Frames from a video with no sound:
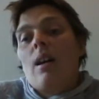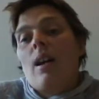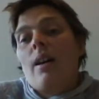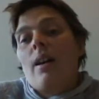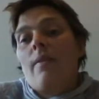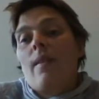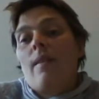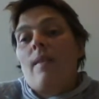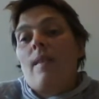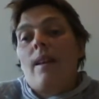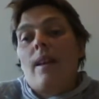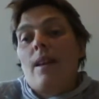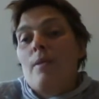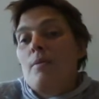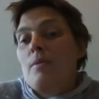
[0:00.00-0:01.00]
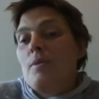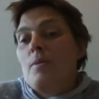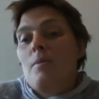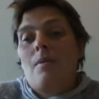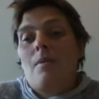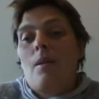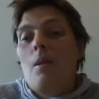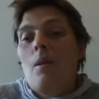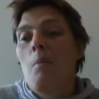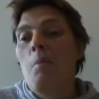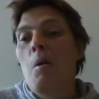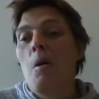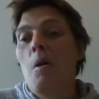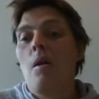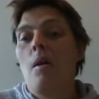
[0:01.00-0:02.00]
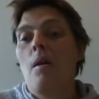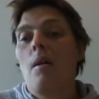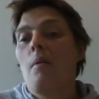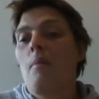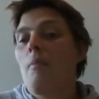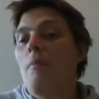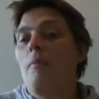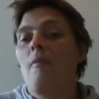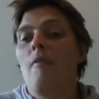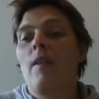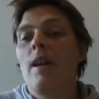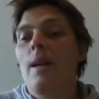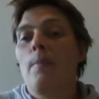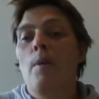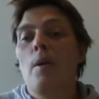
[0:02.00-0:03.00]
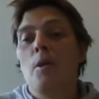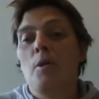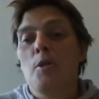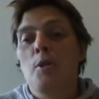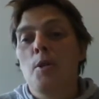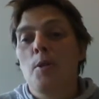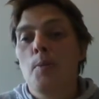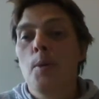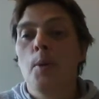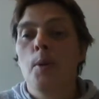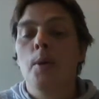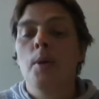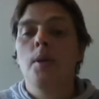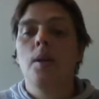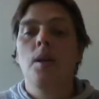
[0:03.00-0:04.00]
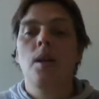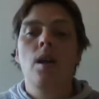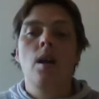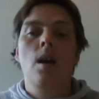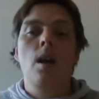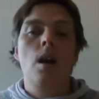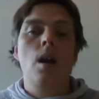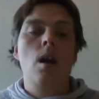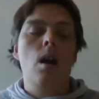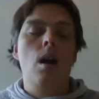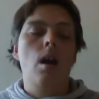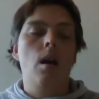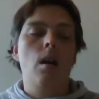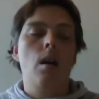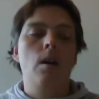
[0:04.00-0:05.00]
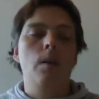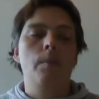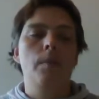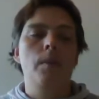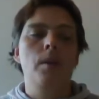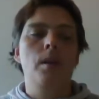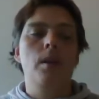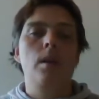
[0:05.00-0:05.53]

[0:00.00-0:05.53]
I felt like I was really part of the book, and